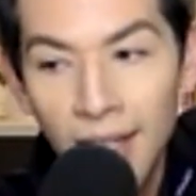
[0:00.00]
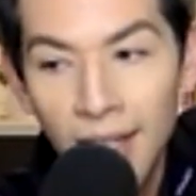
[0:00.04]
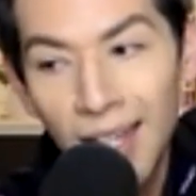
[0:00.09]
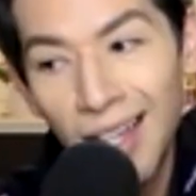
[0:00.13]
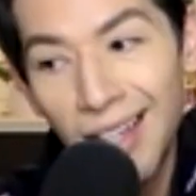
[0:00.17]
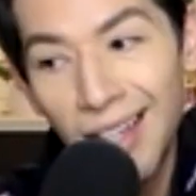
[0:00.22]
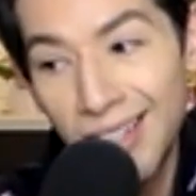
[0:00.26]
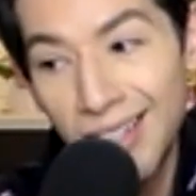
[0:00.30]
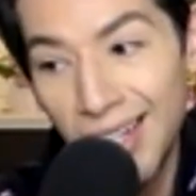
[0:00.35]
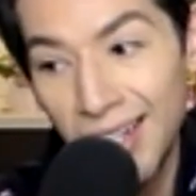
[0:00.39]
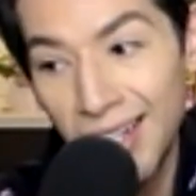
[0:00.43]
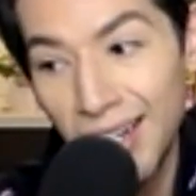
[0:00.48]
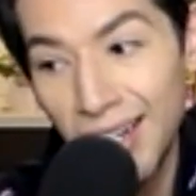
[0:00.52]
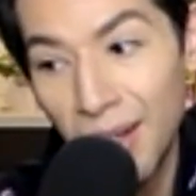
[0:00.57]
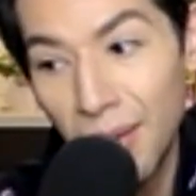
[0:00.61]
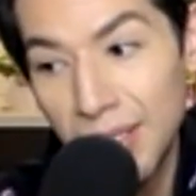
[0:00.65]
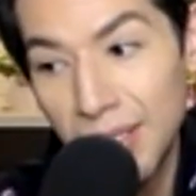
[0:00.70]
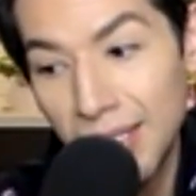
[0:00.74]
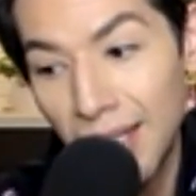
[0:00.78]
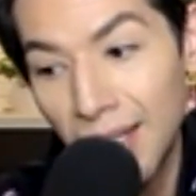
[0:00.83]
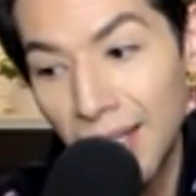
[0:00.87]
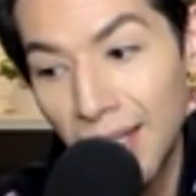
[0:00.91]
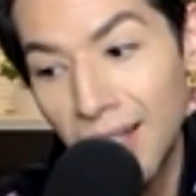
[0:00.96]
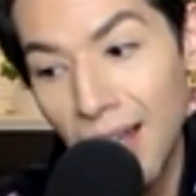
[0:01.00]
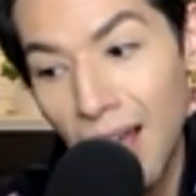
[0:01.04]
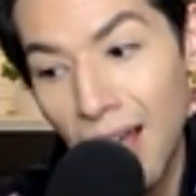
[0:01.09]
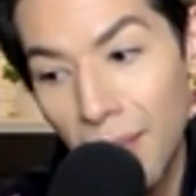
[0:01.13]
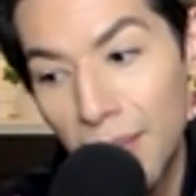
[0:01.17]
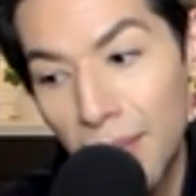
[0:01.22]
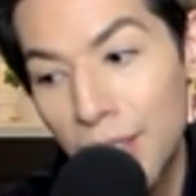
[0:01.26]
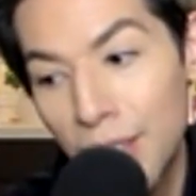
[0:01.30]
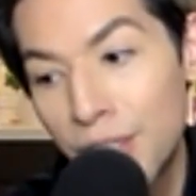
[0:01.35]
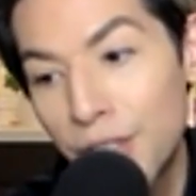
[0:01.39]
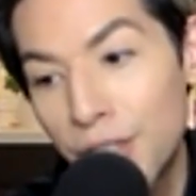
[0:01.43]
And Danielle was like, nah,
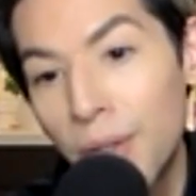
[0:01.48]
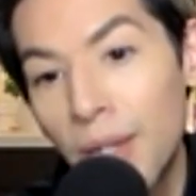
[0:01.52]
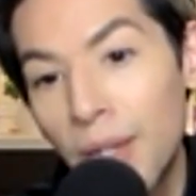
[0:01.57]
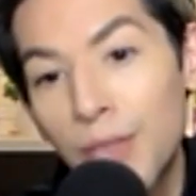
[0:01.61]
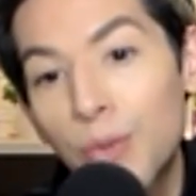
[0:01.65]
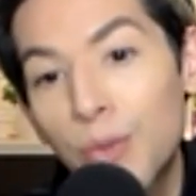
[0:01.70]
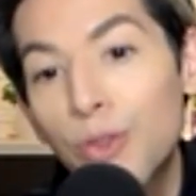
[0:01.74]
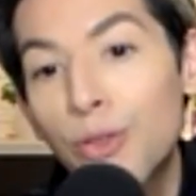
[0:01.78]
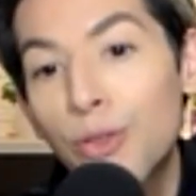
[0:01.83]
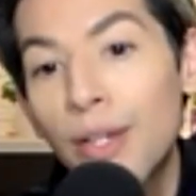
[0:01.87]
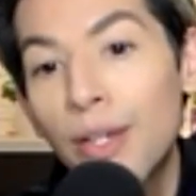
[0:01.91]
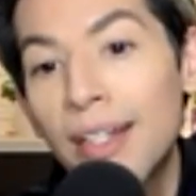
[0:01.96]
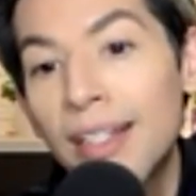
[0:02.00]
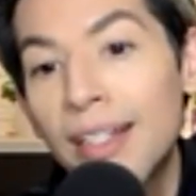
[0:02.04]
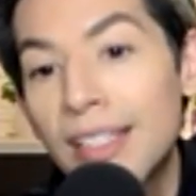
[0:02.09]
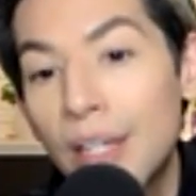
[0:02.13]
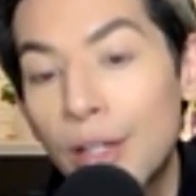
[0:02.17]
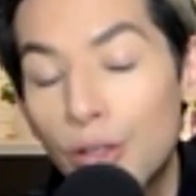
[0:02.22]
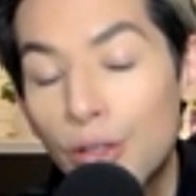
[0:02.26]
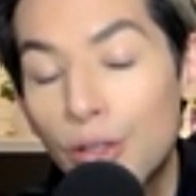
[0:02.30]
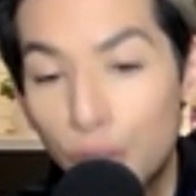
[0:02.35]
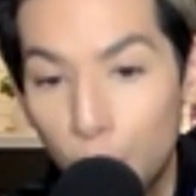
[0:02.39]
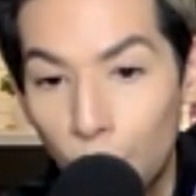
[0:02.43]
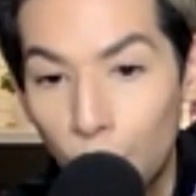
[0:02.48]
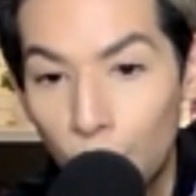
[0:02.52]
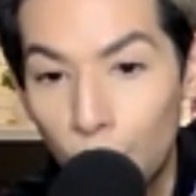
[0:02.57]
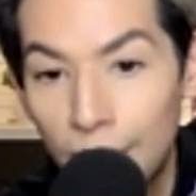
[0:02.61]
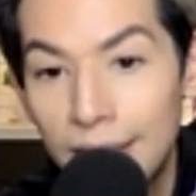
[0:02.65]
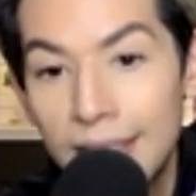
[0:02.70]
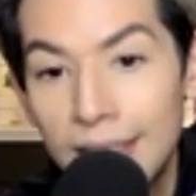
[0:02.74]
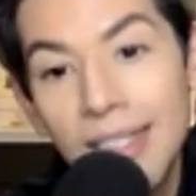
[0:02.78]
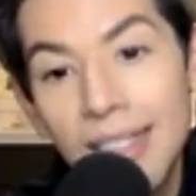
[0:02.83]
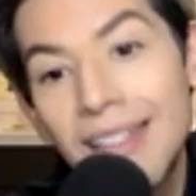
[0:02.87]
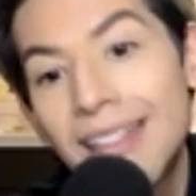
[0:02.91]
bitch, you guys were trying to sell
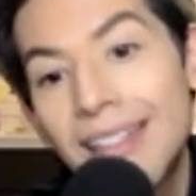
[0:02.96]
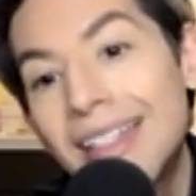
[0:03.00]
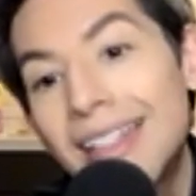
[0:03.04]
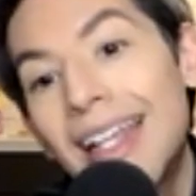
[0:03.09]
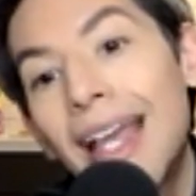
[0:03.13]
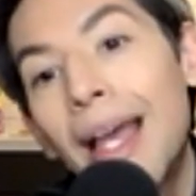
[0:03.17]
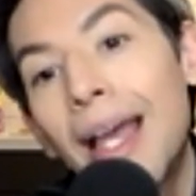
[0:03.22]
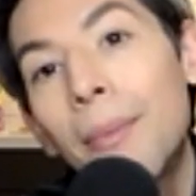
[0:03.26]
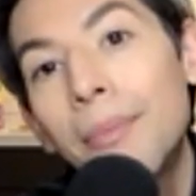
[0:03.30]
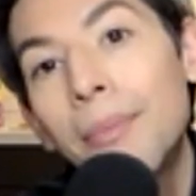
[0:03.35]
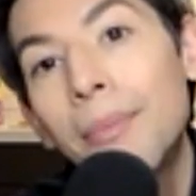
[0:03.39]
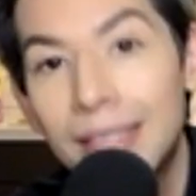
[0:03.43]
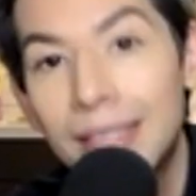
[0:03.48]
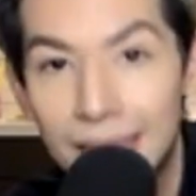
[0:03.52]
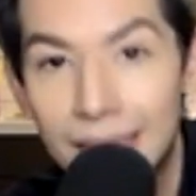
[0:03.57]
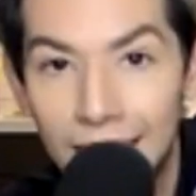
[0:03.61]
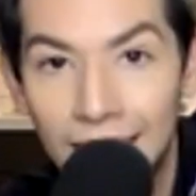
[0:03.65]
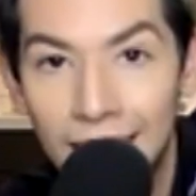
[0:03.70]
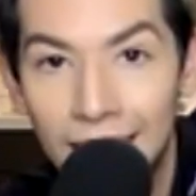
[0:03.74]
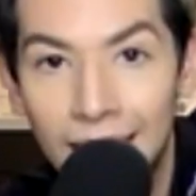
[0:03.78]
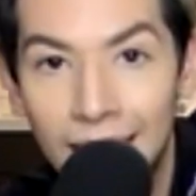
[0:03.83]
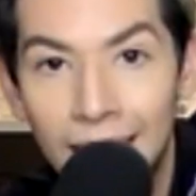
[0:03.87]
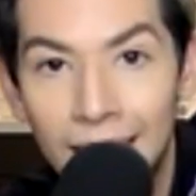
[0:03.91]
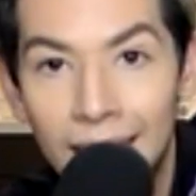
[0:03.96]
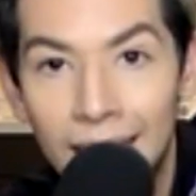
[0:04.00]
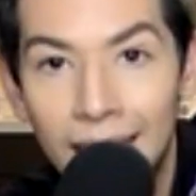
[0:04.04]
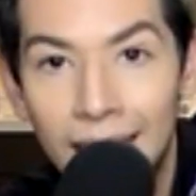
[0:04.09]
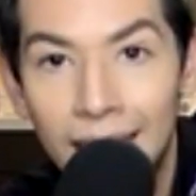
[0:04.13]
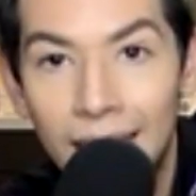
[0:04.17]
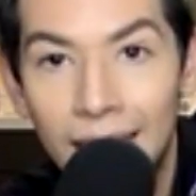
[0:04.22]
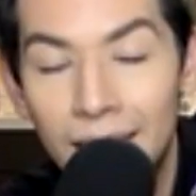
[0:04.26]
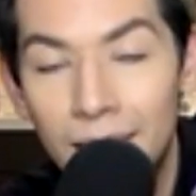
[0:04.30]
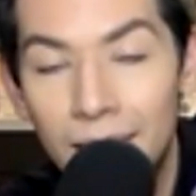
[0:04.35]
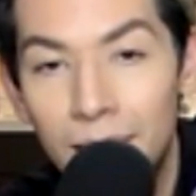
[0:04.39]
stories to TMZ.
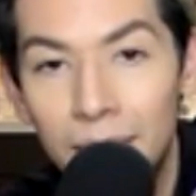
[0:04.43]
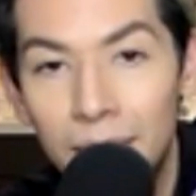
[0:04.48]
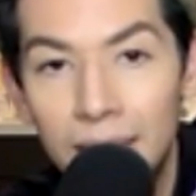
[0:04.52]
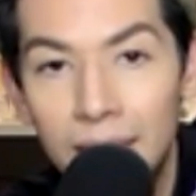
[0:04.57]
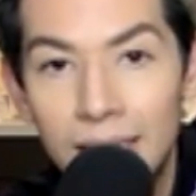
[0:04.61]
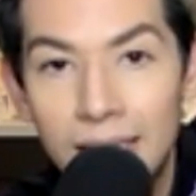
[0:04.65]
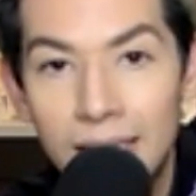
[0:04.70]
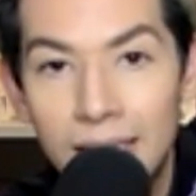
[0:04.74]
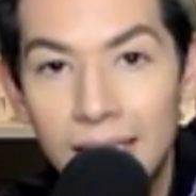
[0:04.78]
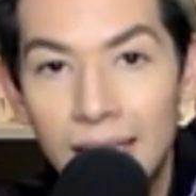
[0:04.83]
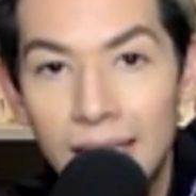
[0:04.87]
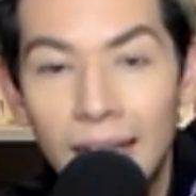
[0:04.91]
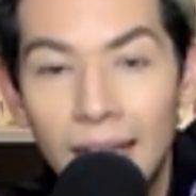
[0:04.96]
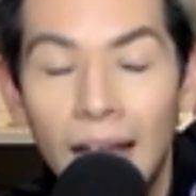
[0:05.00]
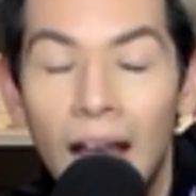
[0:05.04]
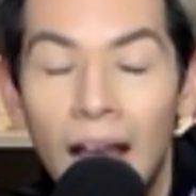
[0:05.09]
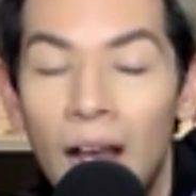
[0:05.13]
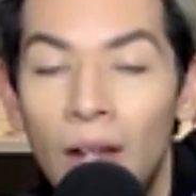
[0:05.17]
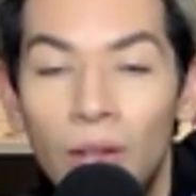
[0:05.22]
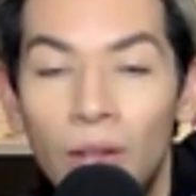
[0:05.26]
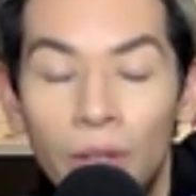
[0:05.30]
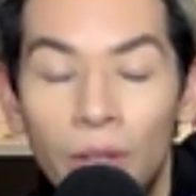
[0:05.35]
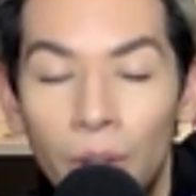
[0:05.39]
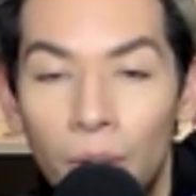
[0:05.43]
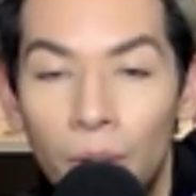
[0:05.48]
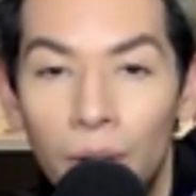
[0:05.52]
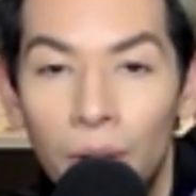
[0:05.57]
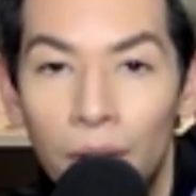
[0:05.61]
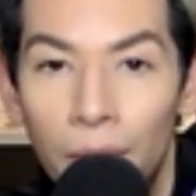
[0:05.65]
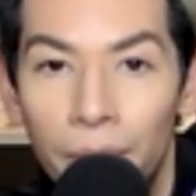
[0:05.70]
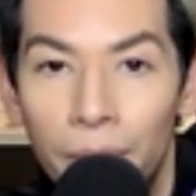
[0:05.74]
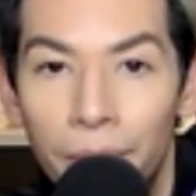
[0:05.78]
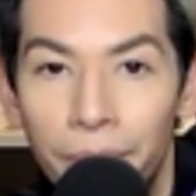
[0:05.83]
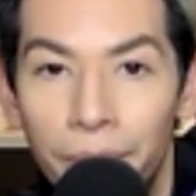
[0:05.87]
And Melissa's like, I don't know
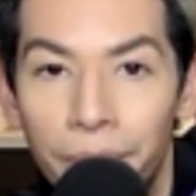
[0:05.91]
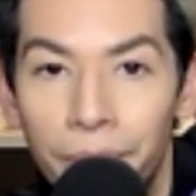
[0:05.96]
her.